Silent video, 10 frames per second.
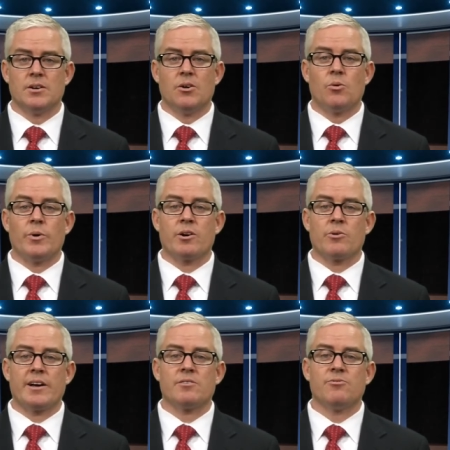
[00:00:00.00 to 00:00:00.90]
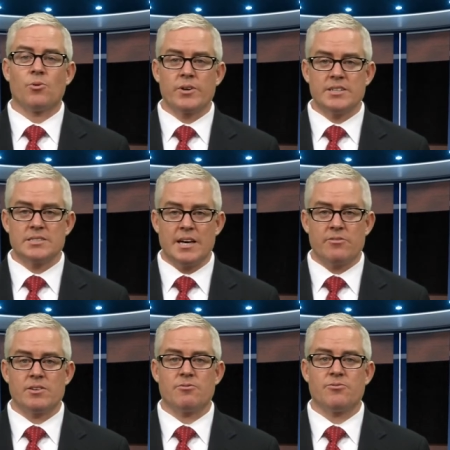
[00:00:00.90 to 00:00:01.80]
We are ranked
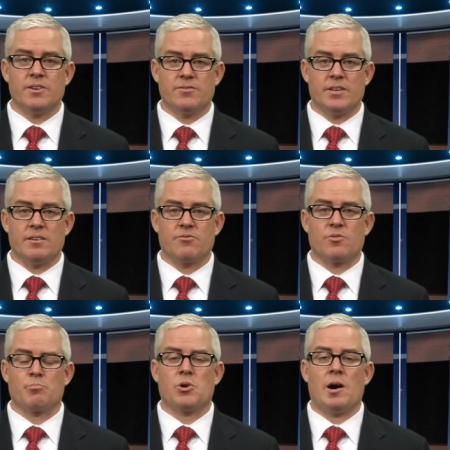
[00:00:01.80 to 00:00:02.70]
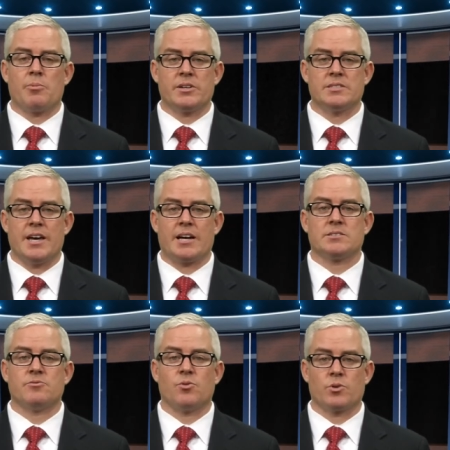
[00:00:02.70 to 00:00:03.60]
47 of 50 for property tax
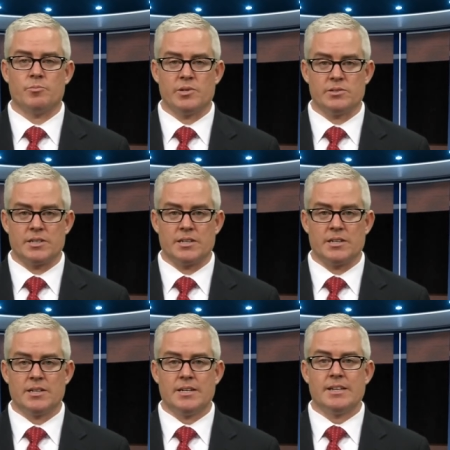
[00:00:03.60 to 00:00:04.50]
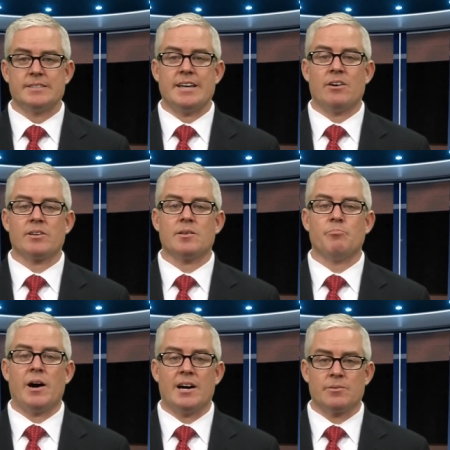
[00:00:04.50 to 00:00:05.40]
affordability, down at the
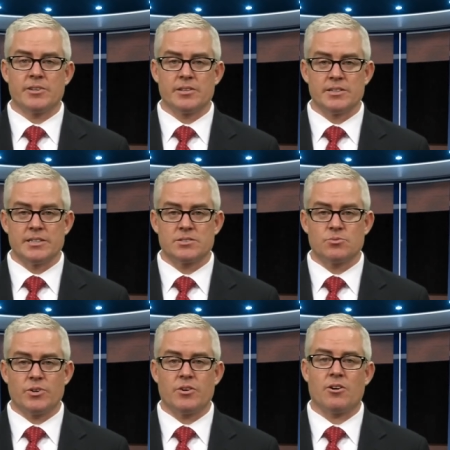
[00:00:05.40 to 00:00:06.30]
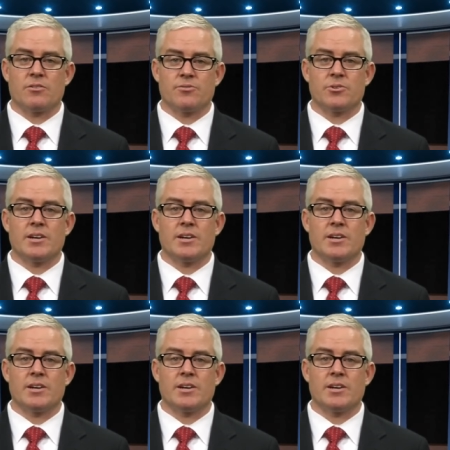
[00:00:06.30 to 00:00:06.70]
bottom of the list with Hartford